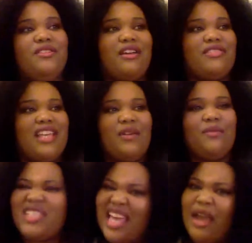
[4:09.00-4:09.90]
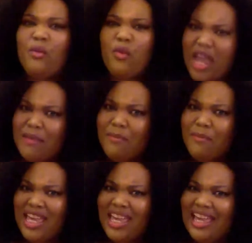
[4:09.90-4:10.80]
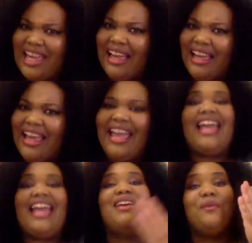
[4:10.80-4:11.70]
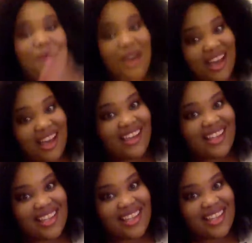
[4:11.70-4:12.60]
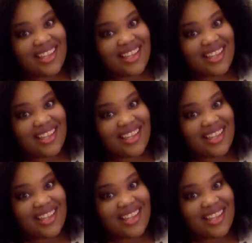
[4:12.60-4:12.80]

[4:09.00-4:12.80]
I was like, was that rapey? And it was.